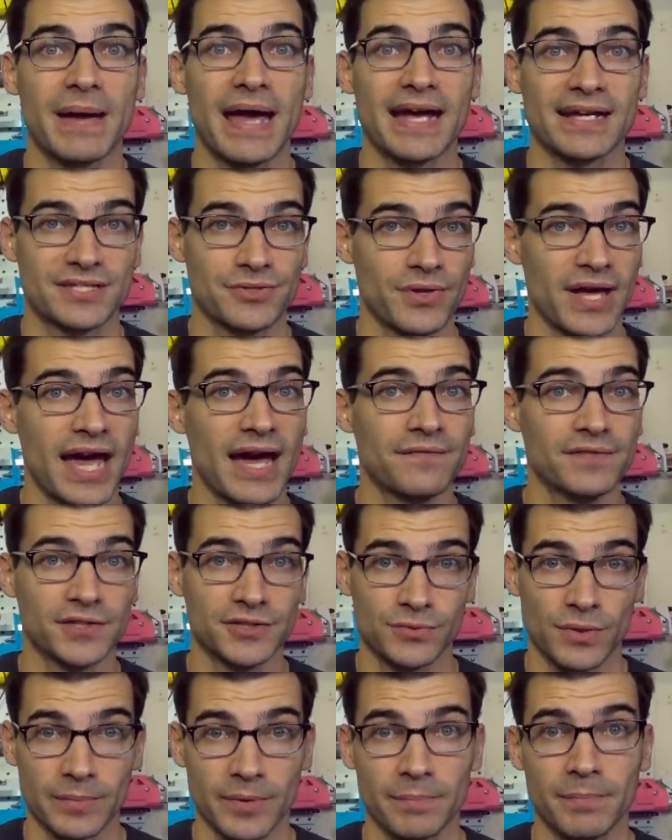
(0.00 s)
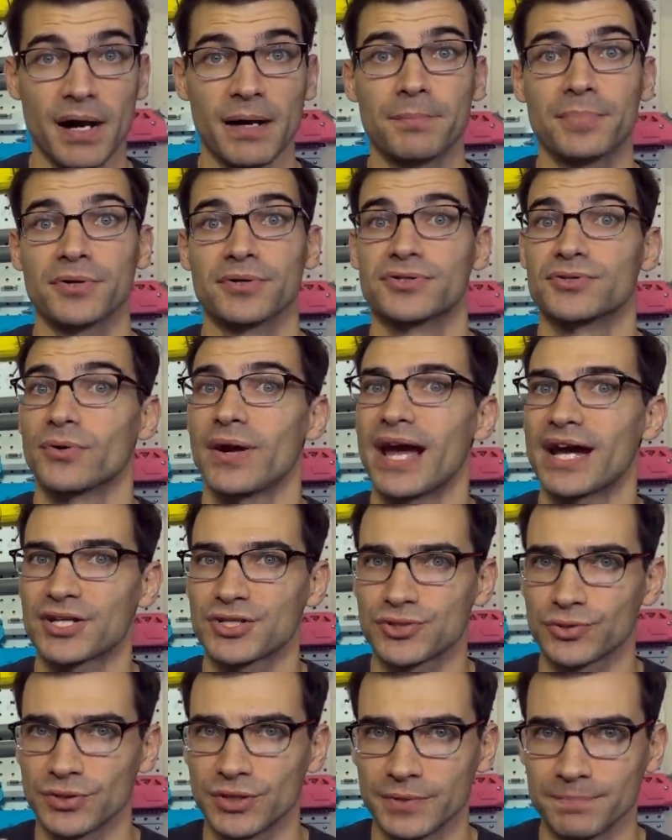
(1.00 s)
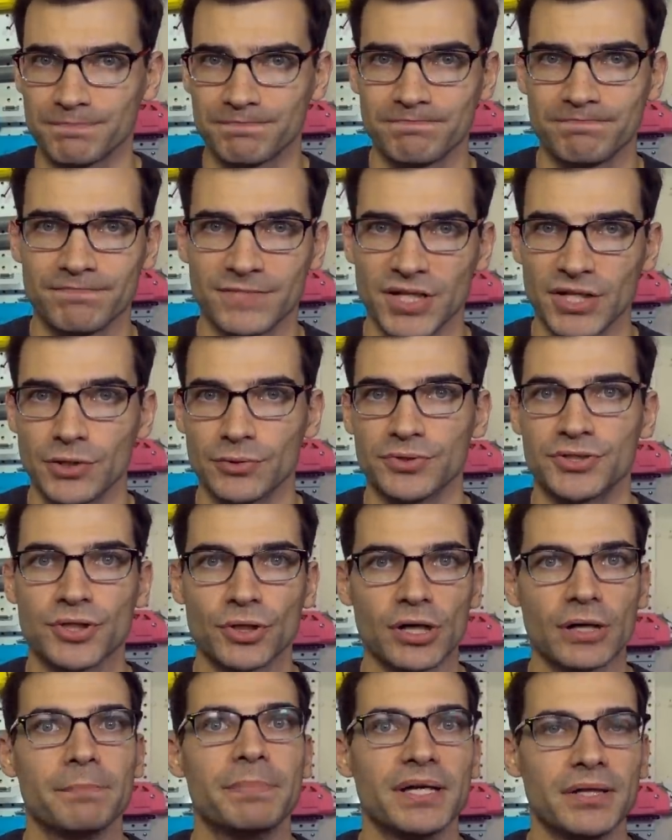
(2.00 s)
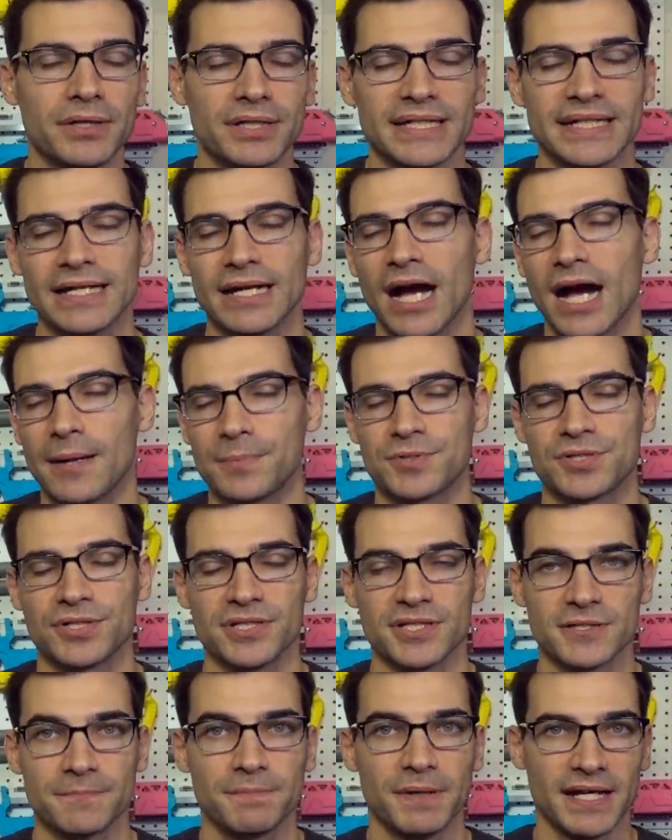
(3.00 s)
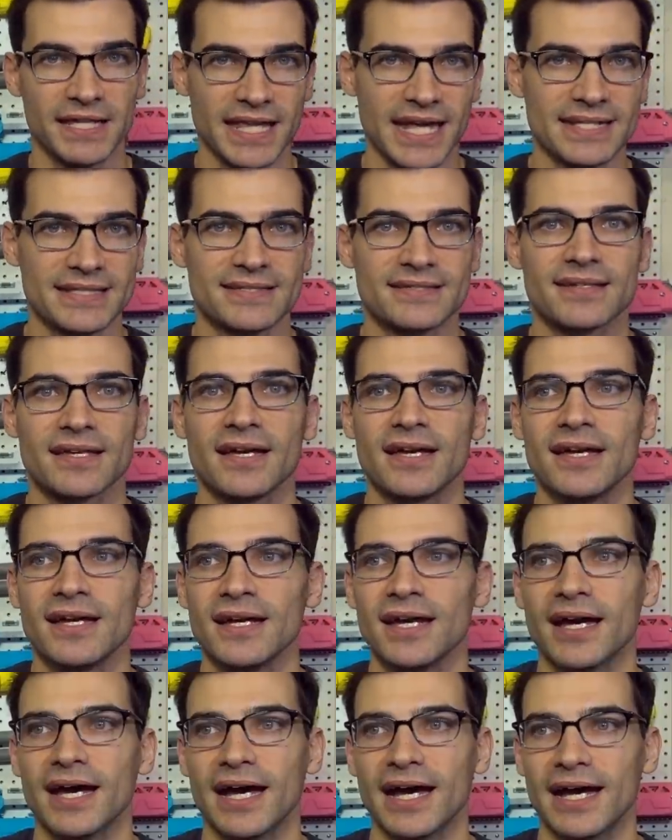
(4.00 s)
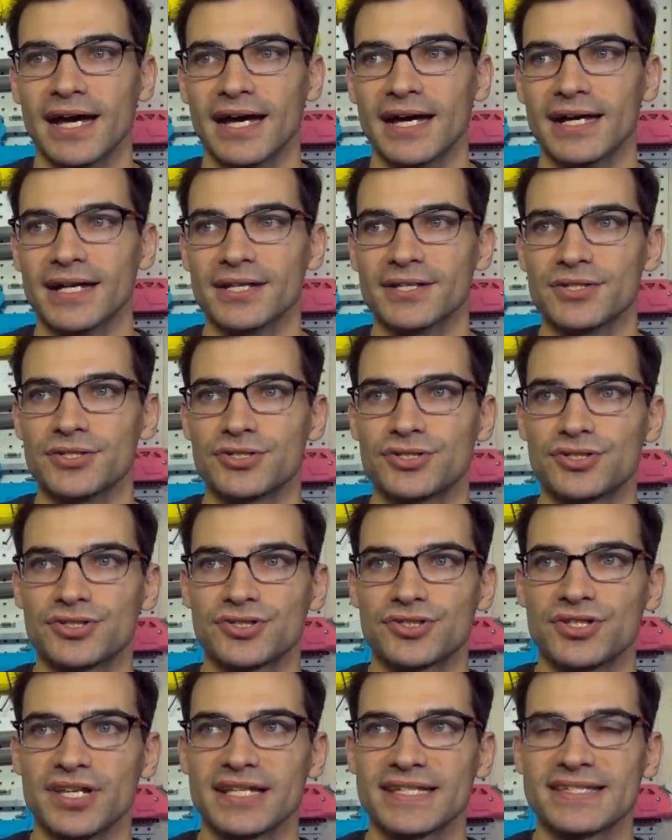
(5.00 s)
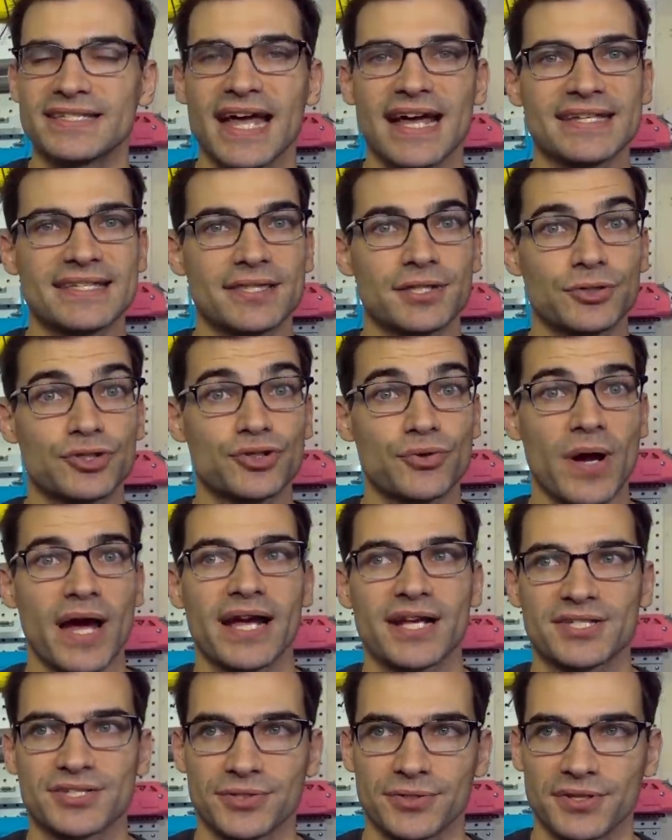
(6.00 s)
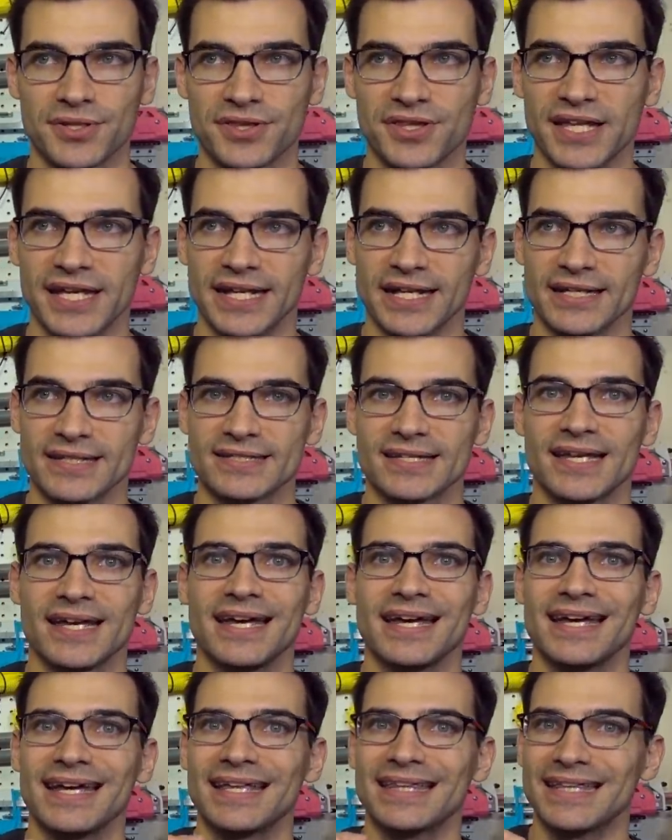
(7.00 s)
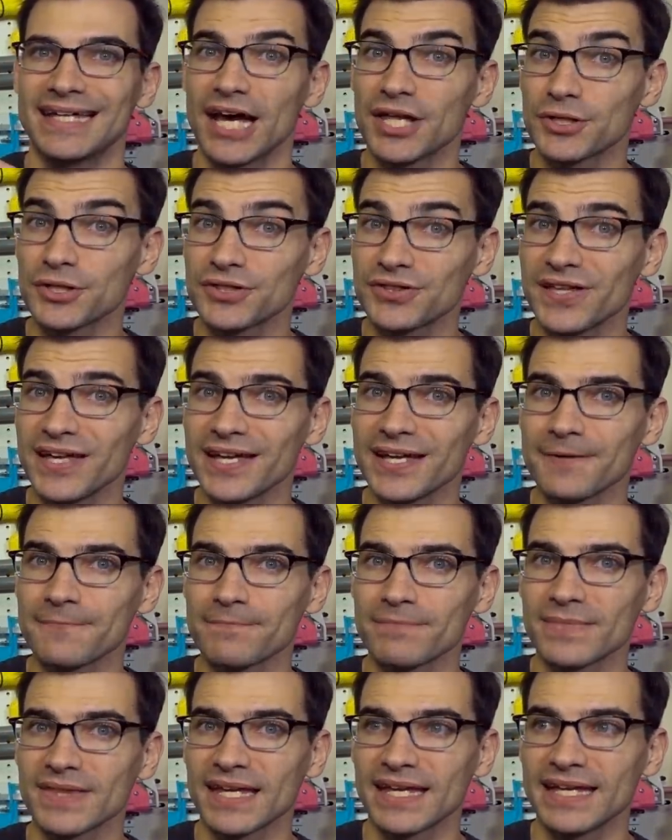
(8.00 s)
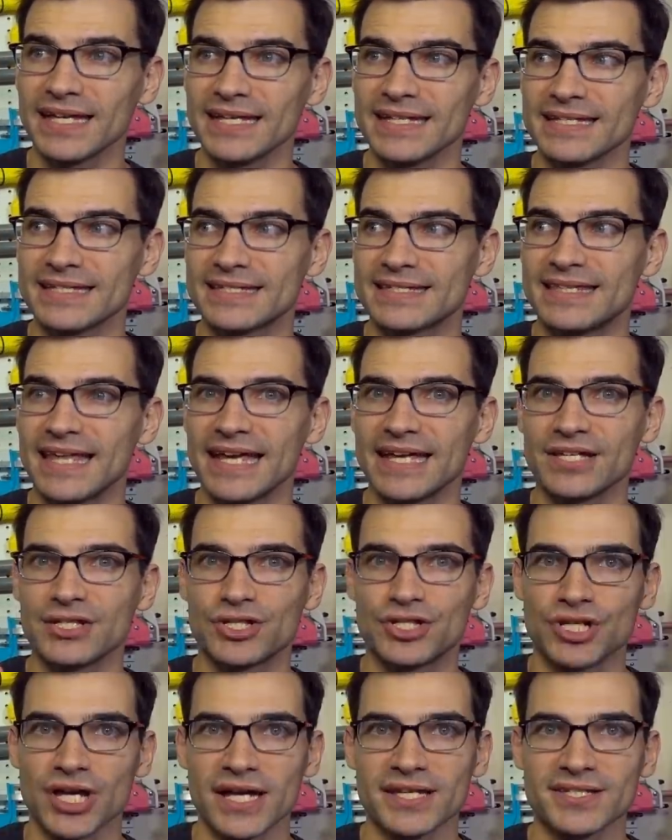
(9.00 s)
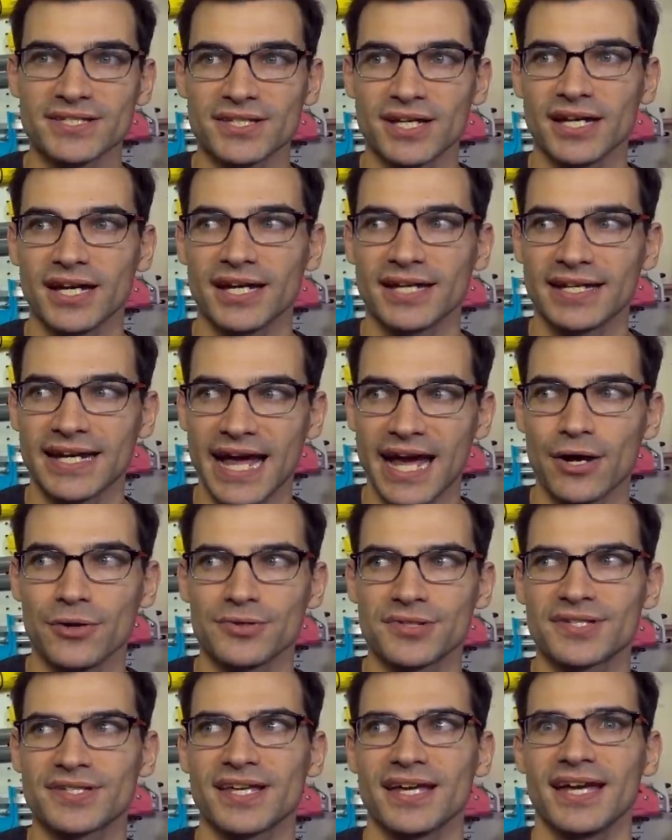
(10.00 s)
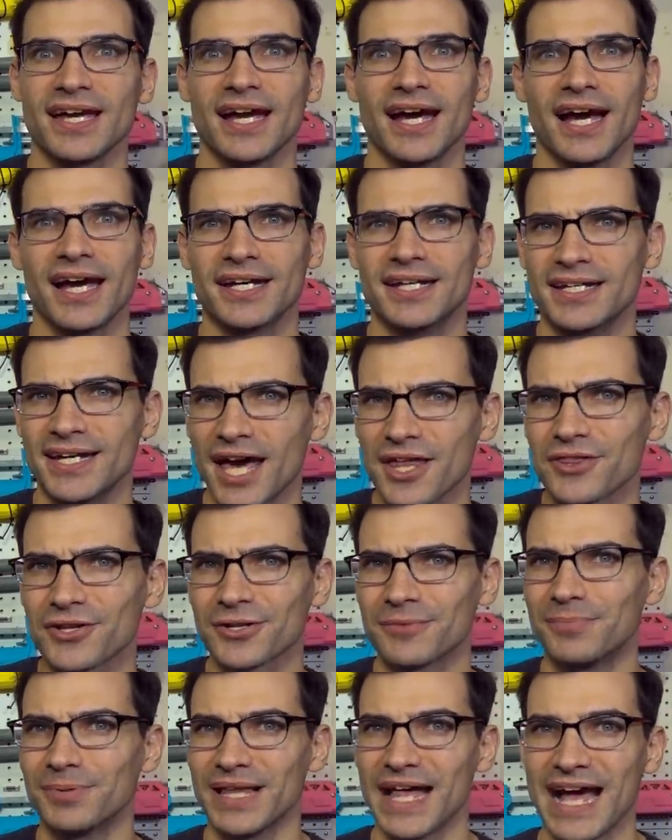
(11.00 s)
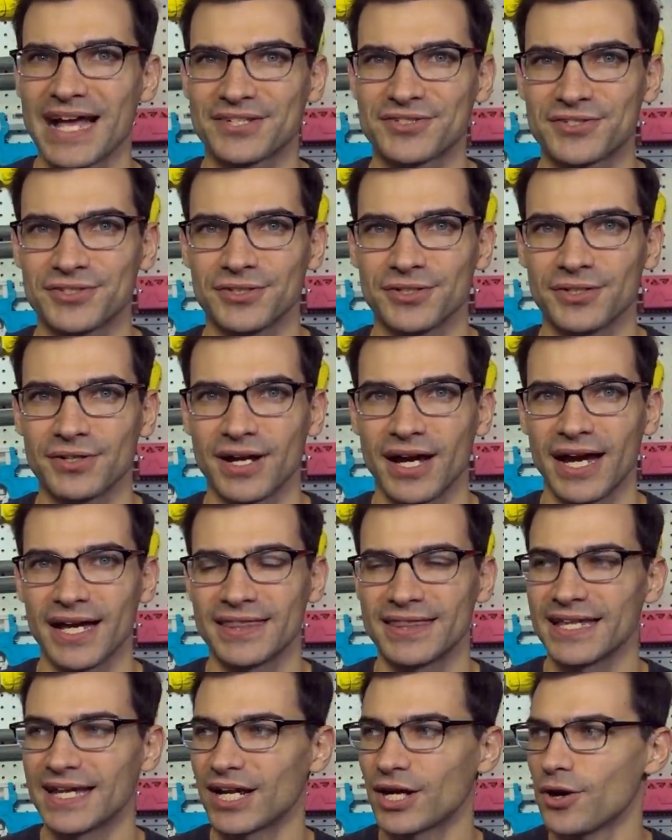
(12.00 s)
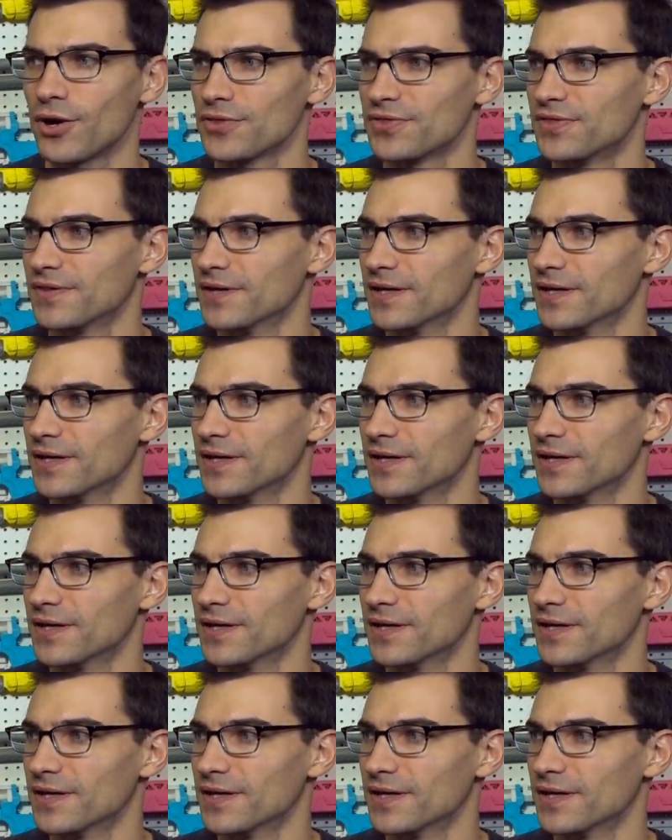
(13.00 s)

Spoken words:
Mags that'll have those rubber bumpers or extra, you know, durability options, but that's... It's nice that they're trying certain things. The other thing is they just announced another blaster, I think called